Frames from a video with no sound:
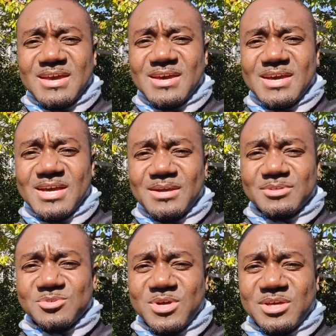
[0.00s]
uh,
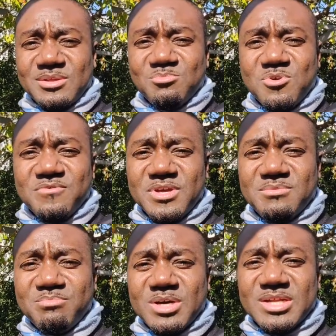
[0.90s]
so I can move it
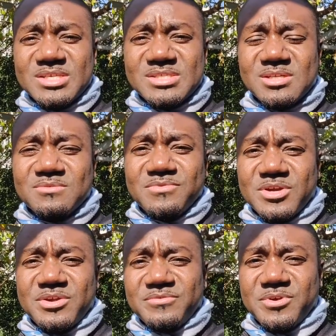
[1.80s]
but it's still
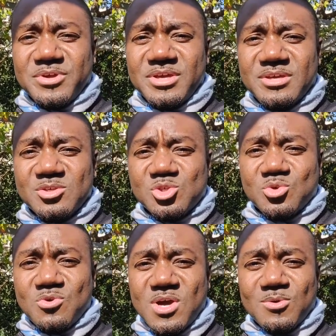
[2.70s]
very very
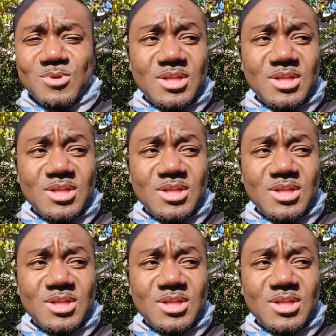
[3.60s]
sore I won't